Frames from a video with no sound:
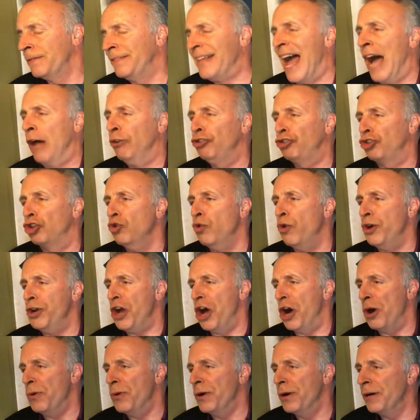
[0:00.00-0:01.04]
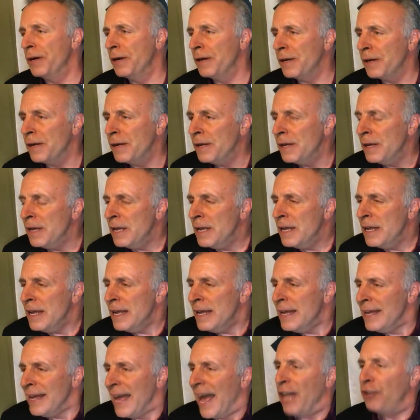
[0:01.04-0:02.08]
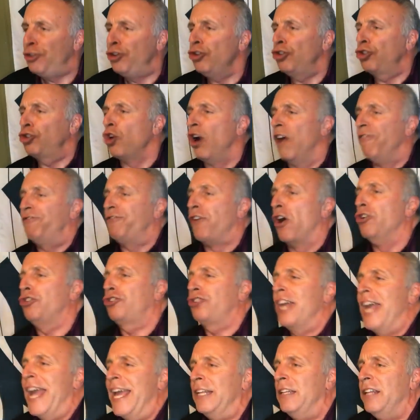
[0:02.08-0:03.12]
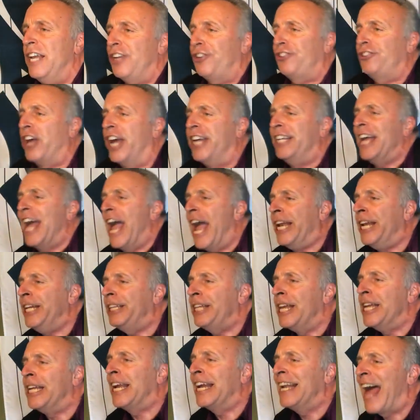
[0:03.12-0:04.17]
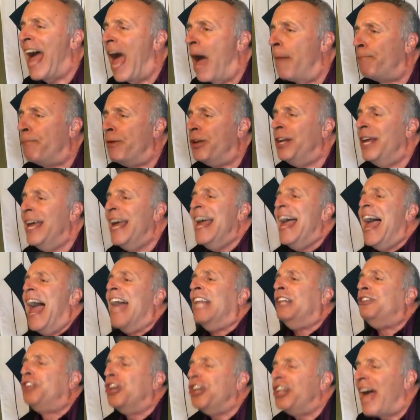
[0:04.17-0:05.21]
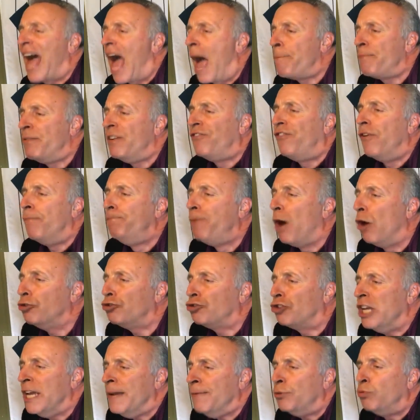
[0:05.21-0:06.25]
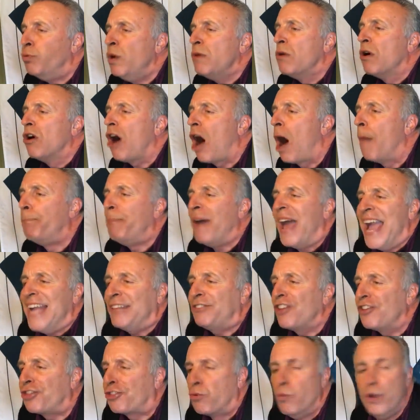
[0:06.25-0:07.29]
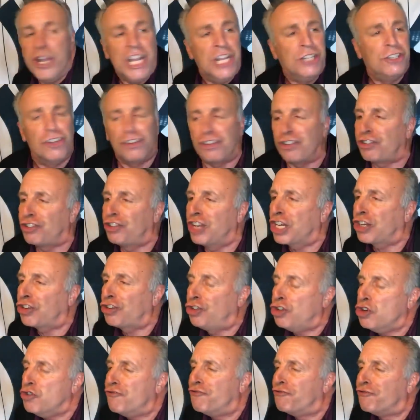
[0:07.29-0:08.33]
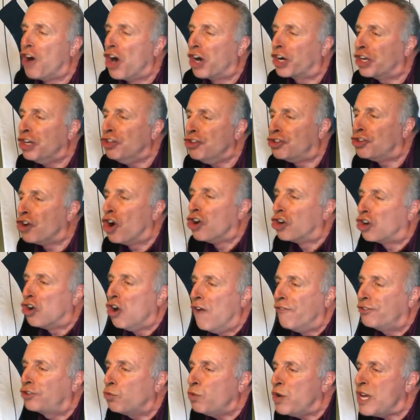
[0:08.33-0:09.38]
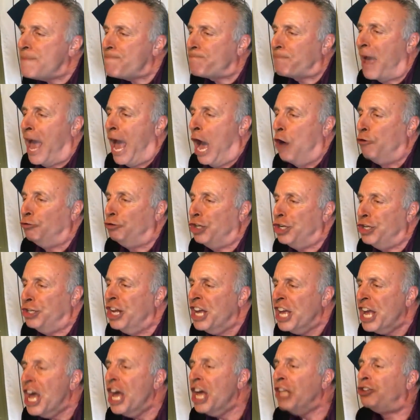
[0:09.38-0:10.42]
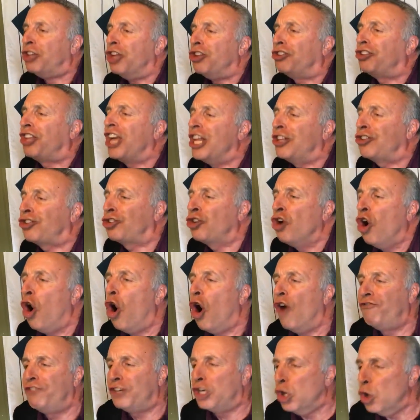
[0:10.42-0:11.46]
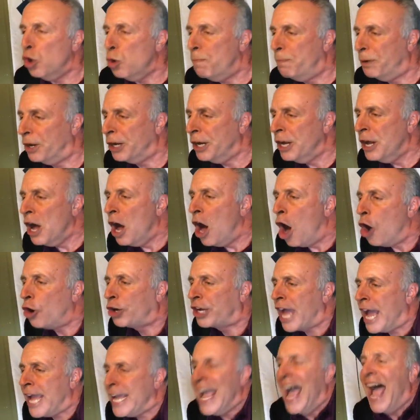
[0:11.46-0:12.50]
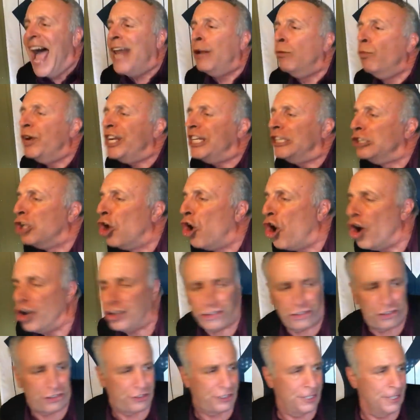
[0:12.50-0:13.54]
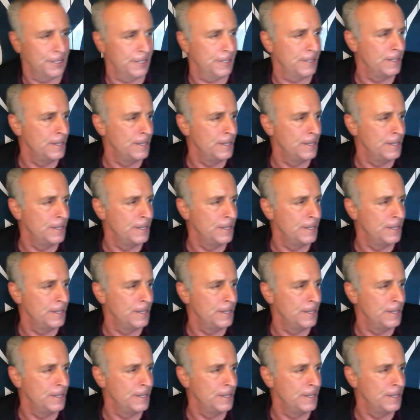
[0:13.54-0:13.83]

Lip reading: Down 2-0. As you saw firsthand last night, anything can happen and did happen for both teams. We were up 8-3 into 6, you fucking jerk-offs. We pounded the tits off Goober, okay? And we lost.